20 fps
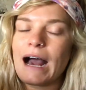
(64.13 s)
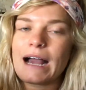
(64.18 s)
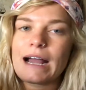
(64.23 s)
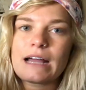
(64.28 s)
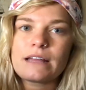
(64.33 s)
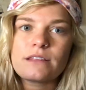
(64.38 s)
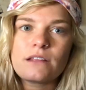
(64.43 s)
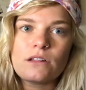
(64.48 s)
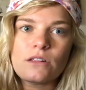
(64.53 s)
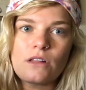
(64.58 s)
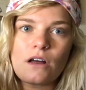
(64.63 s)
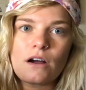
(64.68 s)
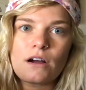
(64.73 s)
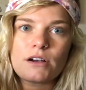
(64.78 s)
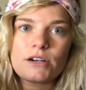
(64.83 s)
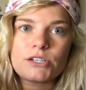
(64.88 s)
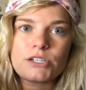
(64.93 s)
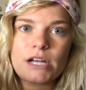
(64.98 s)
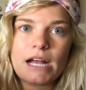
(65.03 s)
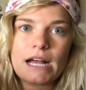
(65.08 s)
I got the
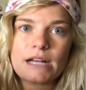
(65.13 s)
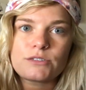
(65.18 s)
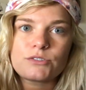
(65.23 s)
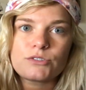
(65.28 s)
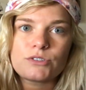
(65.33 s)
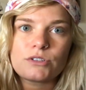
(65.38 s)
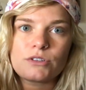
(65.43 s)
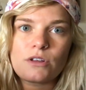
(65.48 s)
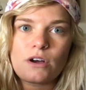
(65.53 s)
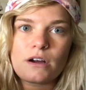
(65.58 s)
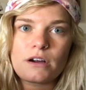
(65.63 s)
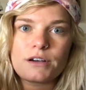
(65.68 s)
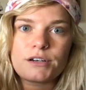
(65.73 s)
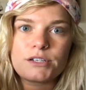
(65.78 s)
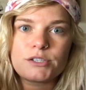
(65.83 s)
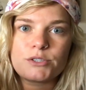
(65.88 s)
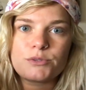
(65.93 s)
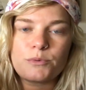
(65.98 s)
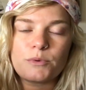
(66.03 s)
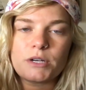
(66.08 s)
large, extra
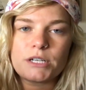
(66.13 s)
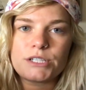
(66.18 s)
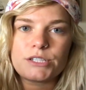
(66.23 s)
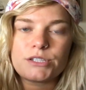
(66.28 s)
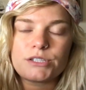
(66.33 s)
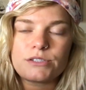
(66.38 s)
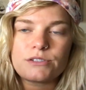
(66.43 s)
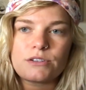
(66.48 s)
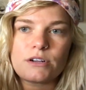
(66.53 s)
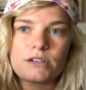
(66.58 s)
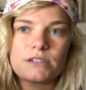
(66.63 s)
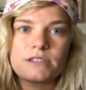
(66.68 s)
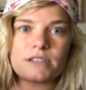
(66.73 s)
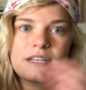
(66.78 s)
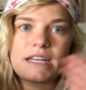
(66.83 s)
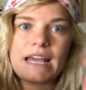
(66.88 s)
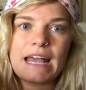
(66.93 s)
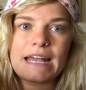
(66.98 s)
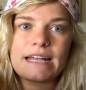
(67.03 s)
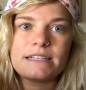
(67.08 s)
large, which starts
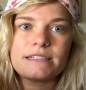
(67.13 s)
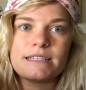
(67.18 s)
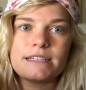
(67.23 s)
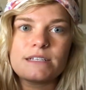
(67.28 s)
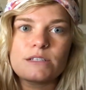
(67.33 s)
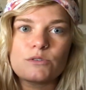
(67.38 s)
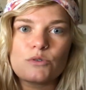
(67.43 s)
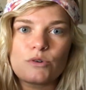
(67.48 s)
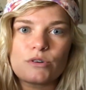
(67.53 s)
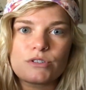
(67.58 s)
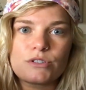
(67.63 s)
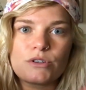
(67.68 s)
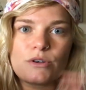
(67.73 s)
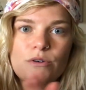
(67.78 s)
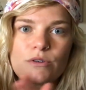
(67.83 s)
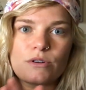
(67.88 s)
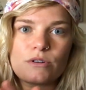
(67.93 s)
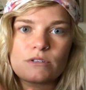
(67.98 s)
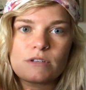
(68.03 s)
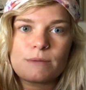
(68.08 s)
at an 18 torso
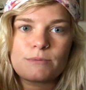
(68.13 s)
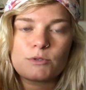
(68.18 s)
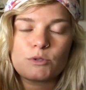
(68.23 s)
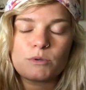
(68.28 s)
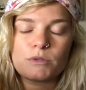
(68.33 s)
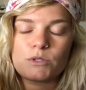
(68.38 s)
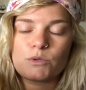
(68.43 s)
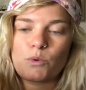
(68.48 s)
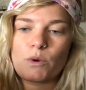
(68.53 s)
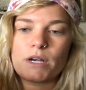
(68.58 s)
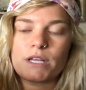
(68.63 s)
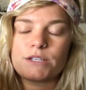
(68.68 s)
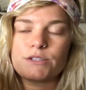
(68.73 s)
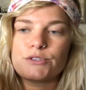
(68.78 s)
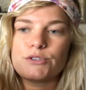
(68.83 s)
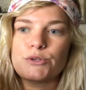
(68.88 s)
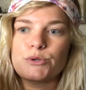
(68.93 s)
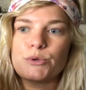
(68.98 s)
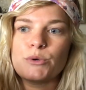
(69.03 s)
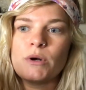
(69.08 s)
and goes up to a
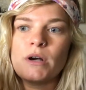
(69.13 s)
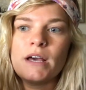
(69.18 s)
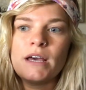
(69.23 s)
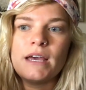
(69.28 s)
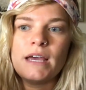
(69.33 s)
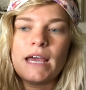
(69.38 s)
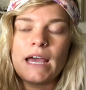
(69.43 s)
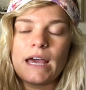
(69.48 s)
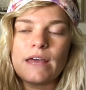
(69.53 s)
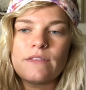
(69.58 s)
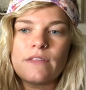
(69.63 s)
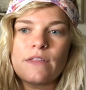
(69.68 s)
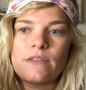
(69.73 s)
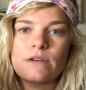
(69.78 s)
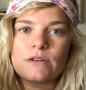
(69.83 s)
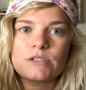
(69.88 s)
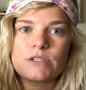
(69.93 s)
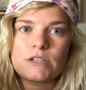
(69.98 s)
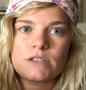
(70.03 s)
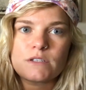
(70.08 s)
22. And then
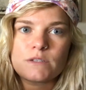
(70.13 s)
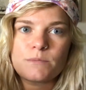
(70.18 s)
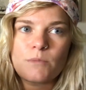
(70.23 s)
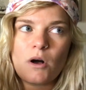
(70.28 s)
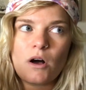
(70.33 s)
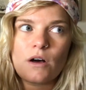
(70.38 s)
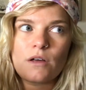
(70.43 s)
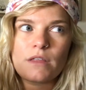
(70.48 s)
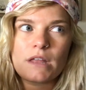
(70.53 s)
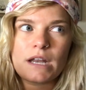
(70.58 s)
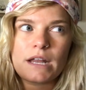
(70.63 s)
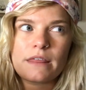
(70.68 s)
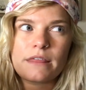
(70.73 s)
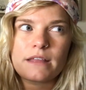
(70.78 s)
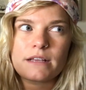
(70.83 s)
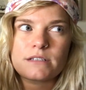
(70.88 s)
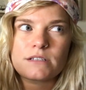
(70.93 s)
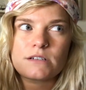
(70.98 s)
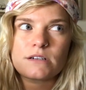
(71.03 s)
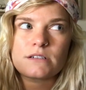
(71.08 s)
there's a small that I
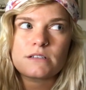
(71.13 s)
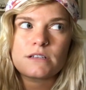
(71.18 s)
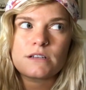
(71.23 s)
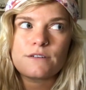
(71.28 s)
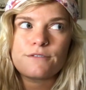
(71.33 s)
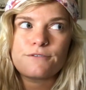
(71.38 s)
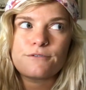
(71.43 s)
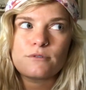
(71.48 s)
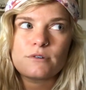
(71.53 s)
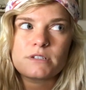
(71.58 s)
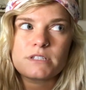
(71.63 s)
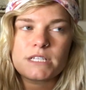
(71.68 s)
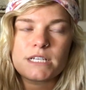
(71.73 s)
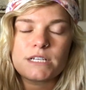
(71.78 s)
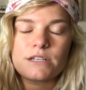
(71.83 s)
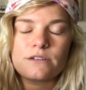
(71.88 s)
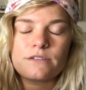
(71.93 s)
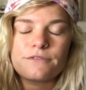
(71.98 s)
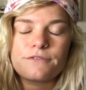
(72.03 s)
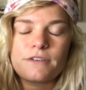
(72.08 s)
think starts at a
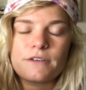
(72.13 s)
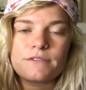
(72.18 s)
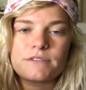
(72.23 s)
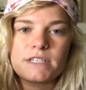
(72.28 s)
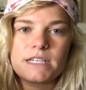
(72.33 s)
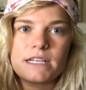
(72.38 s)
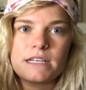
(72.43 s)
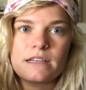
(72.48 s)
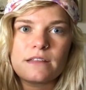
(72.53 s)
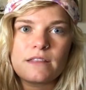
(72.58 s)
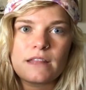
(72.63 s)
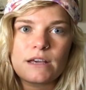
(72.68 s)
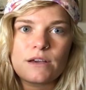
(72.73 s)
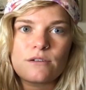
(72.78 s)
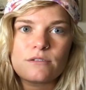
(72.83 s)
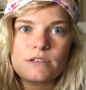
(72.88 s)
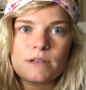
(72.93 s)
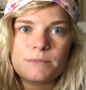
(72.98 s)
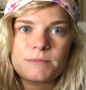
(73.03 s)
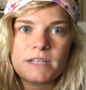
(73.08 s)
14 or 15 and then
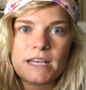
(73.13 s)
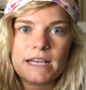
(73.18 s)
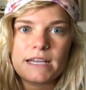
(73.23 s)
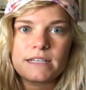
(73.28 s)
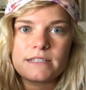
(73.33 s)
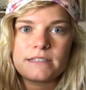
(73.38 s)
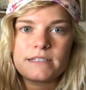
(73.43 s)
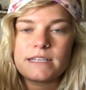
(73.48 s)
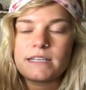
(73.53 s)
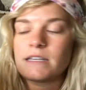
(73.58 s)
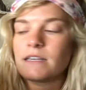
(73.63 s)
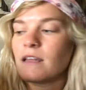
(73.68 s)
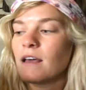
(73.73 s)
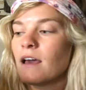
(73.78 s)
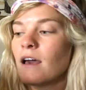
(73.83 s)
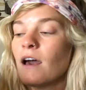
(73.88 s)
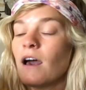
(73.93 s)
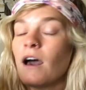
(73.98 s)
goes up to 18.